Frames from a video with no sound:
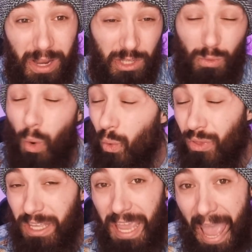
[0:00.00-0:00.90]
and you
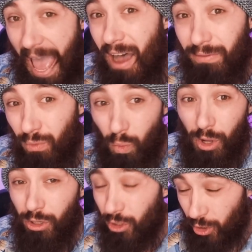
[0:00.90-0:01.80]
only have
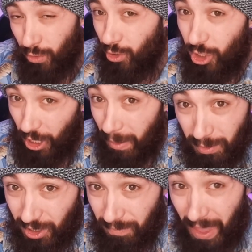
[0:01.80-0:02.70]
1 or 2
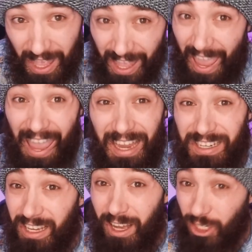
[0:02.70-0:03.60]
ships,
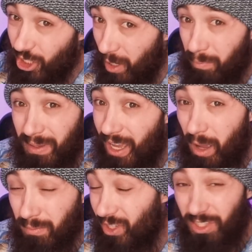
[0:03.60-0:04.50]
and a ship
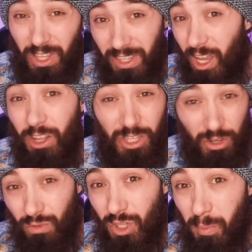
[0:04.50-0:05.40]
becomes suddenly
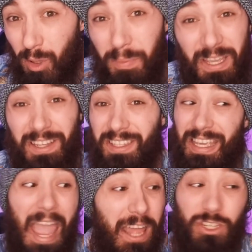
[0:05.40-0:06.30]
unusable because
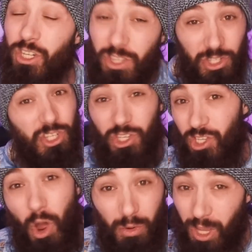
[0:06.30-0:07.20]
the engines just
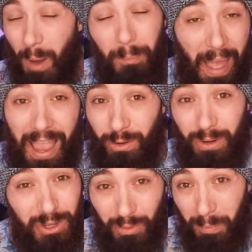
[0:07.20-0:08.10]
don't come back
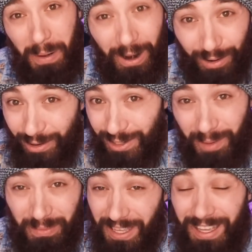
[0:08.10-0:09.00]
when you repair it or
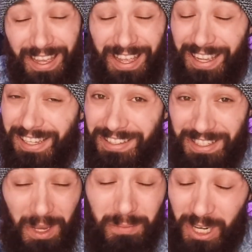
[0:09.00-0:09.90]
something,
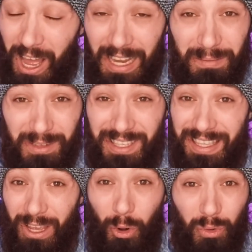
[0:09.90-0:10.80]
sometimes
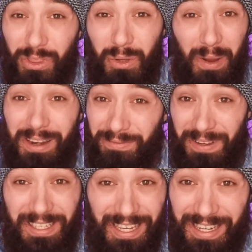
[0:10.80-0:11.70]
the only way to
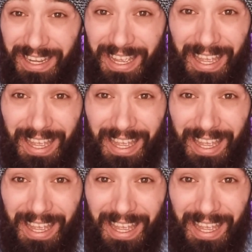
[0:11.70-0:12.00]
fix it